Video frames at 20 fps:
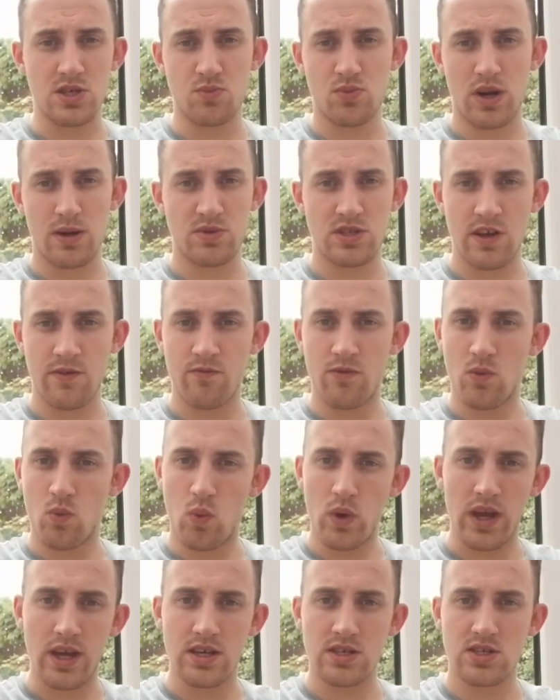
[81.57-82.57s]
perhaps different
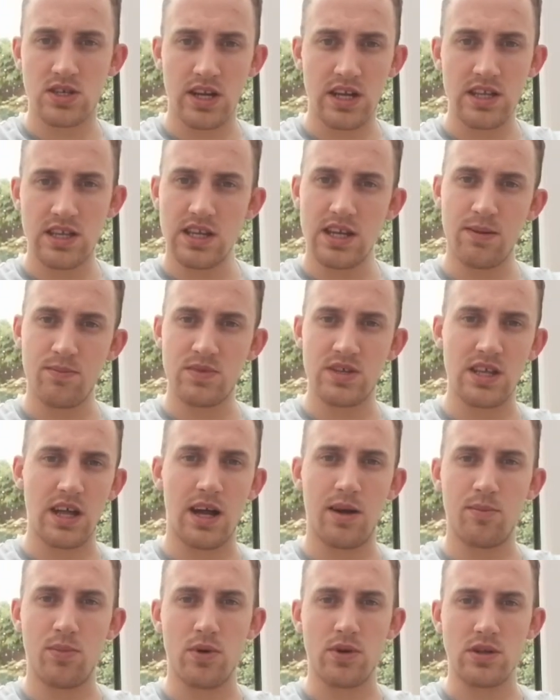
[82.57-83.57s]
weeks leading up to
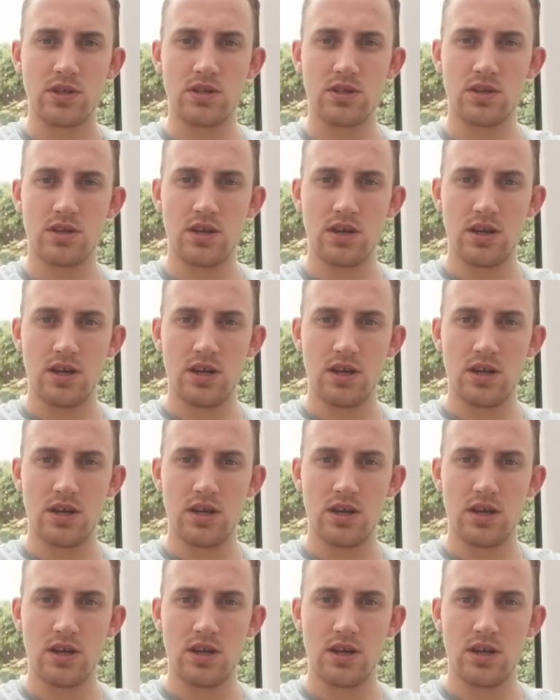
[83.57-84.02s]
that point.